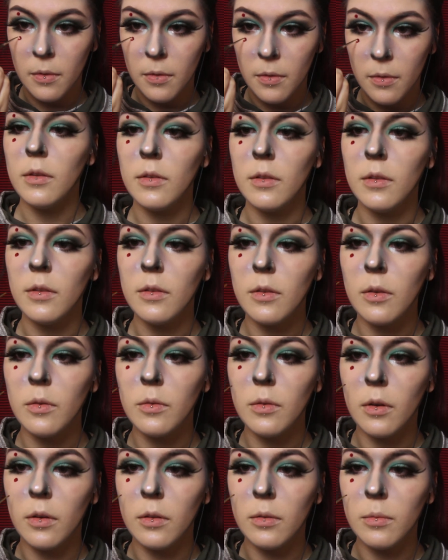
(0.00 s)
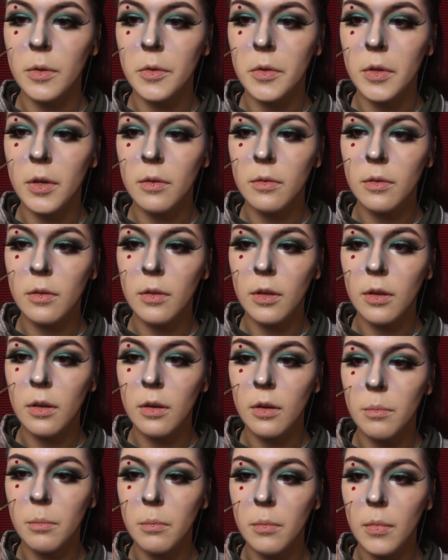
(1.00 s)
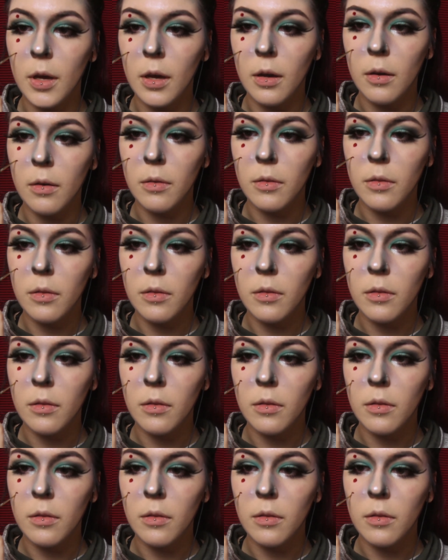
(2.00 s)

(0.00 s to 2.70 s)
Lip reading: Listen, this goes all the way down to like her mouth.